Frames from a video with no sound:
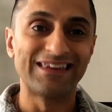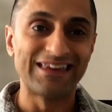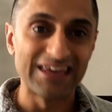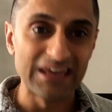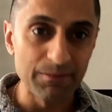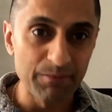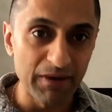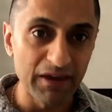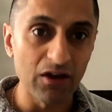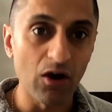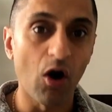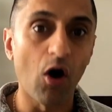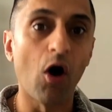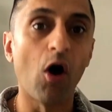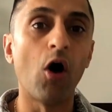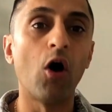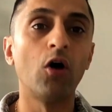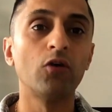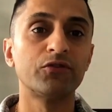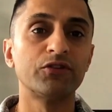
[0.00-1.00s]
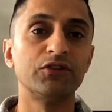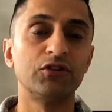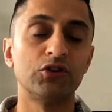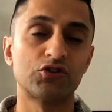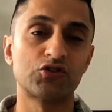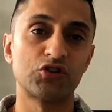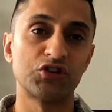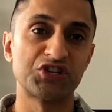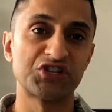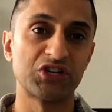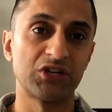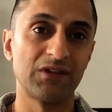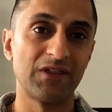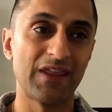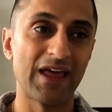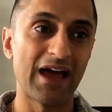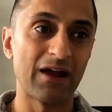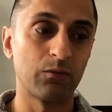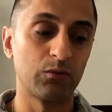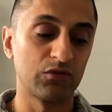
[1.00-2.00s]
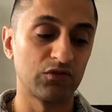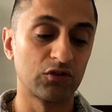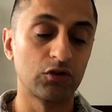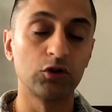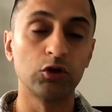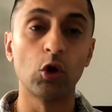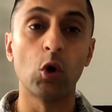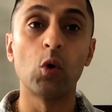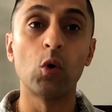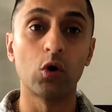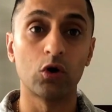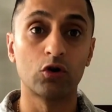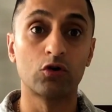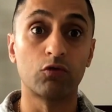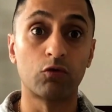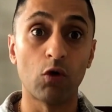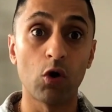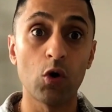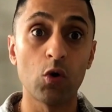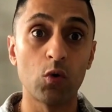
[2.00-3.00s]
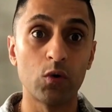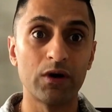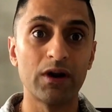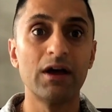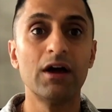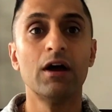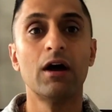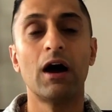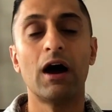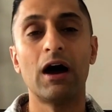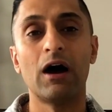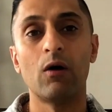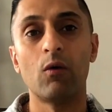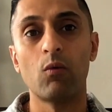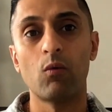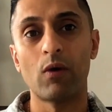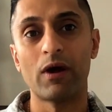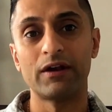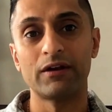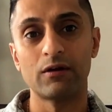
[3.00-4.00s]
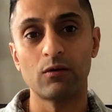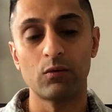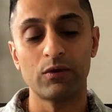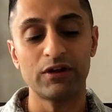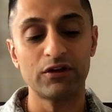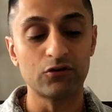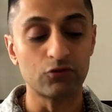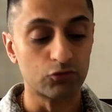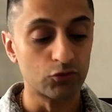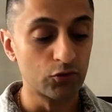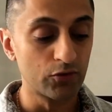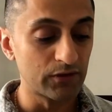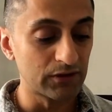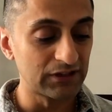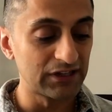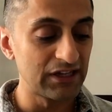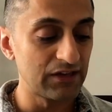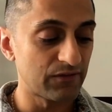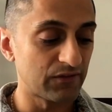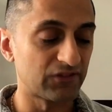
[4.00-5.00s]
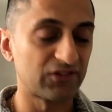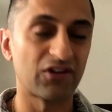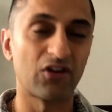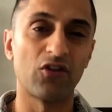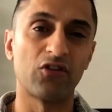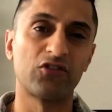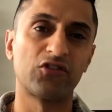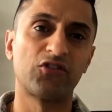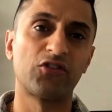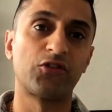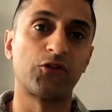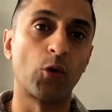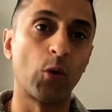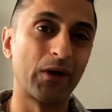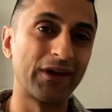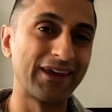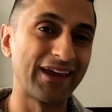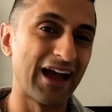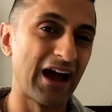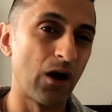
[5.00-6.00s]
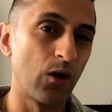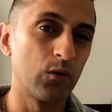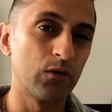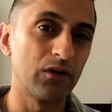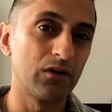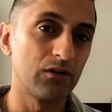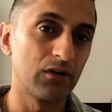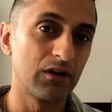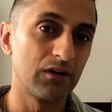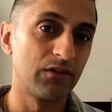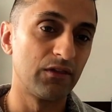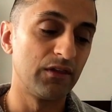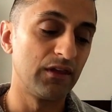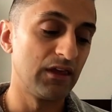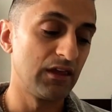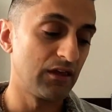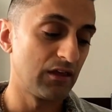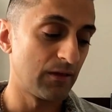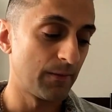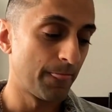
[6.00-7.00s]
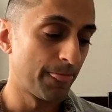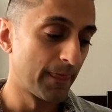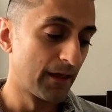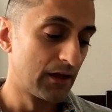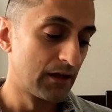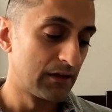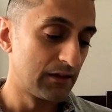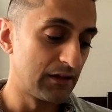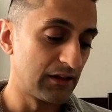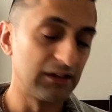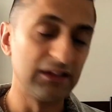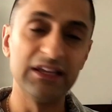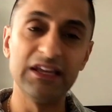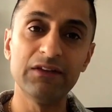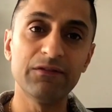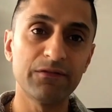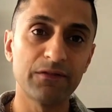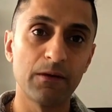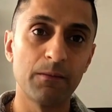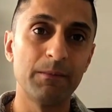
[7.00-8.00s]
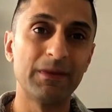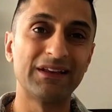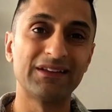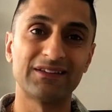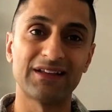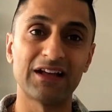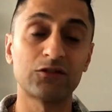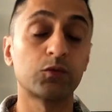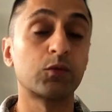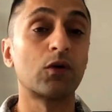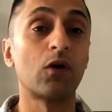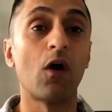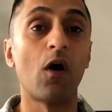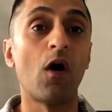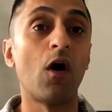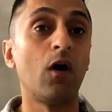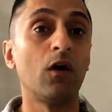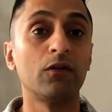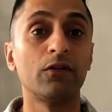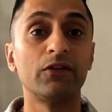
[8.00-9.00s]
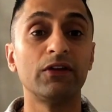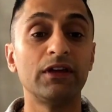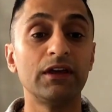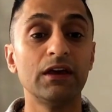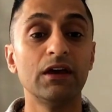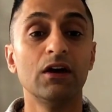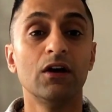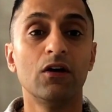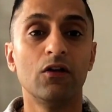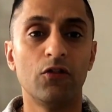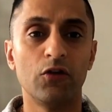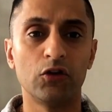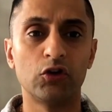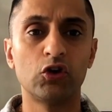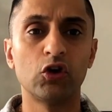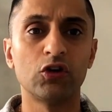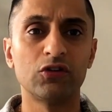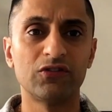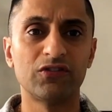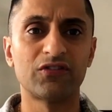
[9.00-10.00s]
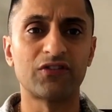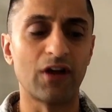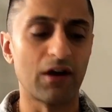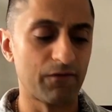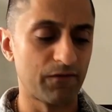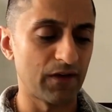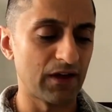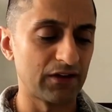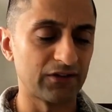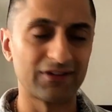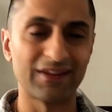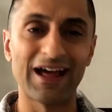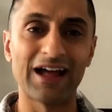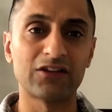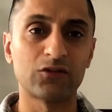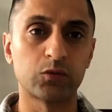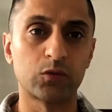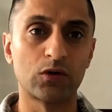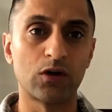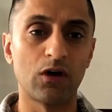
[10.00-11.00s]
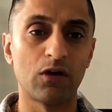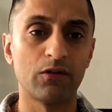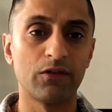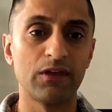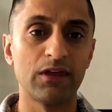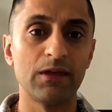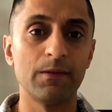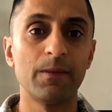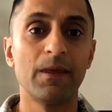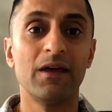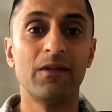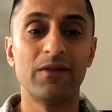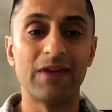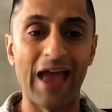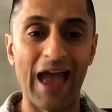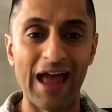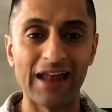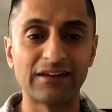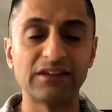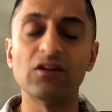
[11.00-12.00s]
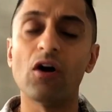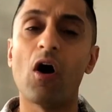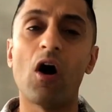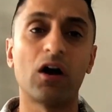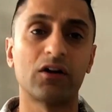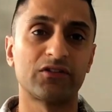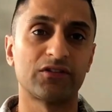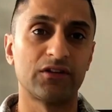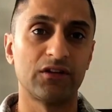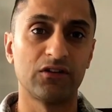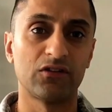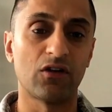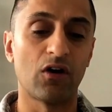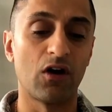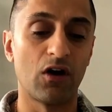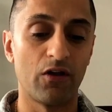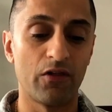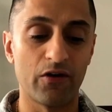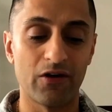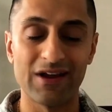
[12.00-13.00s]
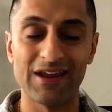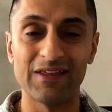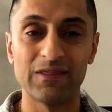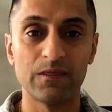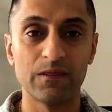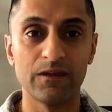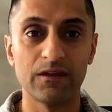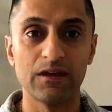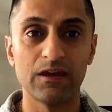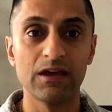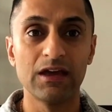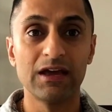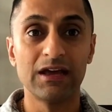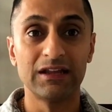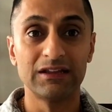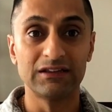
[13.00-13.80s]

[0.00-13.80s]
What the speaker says: keeping all the nutrition that was grown when we grew the leaf instead of just throwing out the leaf, because that's where all the good stuff is. That's where all the antioxidants are. They're in the